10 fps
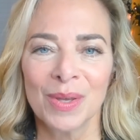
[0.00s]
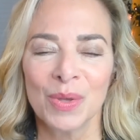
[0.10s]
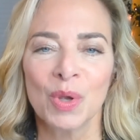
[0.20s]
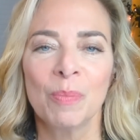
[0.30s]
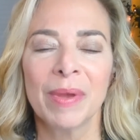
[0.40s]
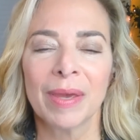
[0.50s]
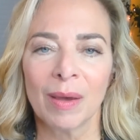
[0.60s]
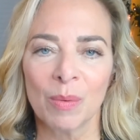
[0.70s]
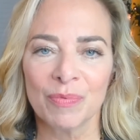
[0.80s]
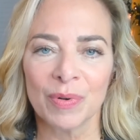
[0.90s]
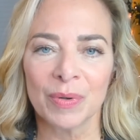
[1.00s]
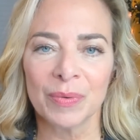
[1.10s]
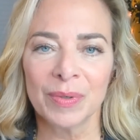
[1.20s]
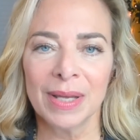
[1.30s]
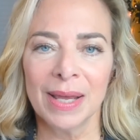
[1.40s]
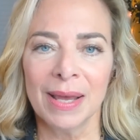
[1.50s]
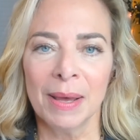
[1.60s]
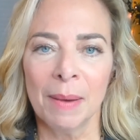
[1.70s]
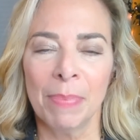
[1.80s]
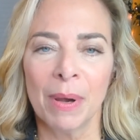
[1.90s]
you're being helpful.
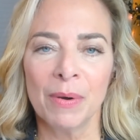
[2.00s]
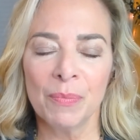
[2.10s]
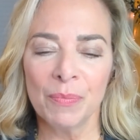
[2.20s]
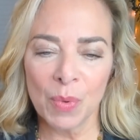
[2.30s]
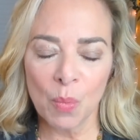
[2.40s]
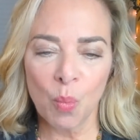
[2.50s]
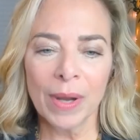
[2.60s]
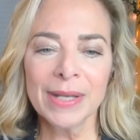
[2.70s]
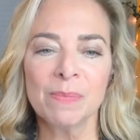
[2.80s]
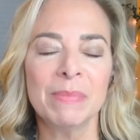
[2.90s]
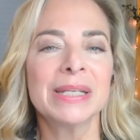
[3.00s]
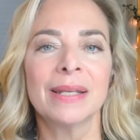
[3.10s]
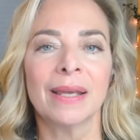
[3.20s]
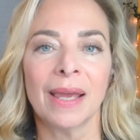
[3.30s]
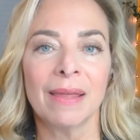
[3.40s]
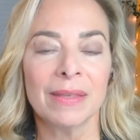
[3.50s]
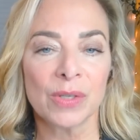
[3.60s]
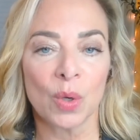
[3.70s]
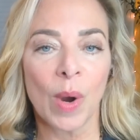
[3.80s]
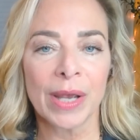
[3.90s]
But what is missing in
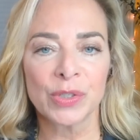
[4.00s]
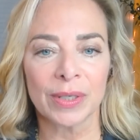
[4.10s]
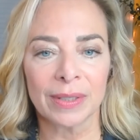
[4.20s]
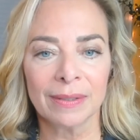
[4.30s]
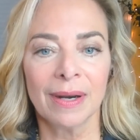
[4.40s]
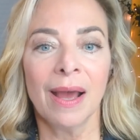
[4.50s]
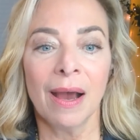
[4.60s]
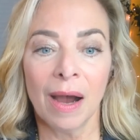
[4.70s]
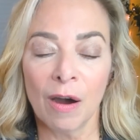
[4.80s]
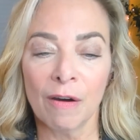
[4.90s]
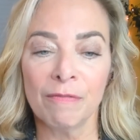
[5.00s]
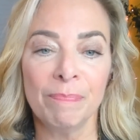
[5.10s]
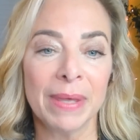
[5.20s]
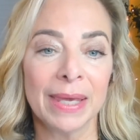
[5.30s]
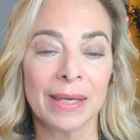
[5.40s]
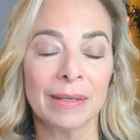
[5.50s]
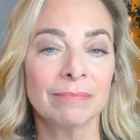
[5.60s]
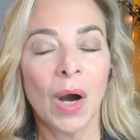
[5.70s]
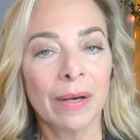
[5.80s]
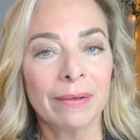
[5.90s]
this equation of being
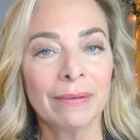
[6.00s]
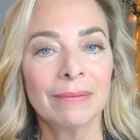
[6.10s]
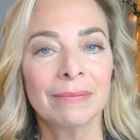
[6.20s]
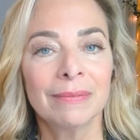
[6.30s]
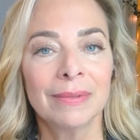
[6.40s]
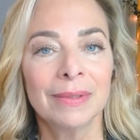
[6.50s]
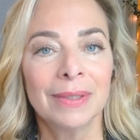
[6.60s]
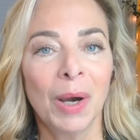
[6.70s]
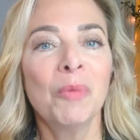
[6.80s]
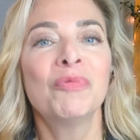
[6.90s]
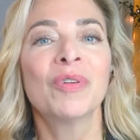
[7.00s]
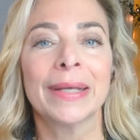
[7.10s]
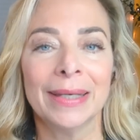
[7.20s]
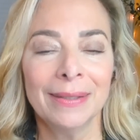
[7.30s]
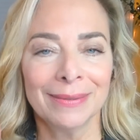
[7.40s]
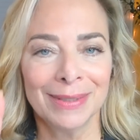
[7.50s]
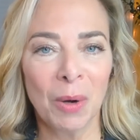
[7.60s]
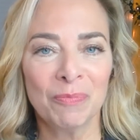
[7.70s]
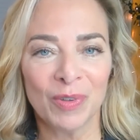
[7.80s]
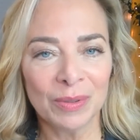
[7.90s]
unhelpfully
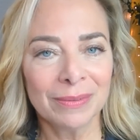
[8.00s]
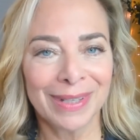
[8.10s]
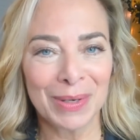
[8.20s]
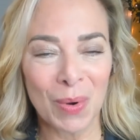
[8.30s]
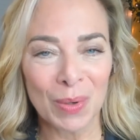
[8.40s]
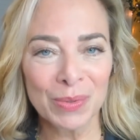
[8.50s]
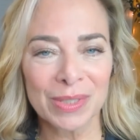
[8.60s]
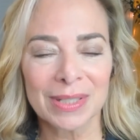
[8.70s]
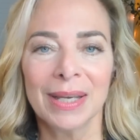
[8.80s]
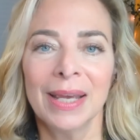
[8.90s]
helpful, in quotes,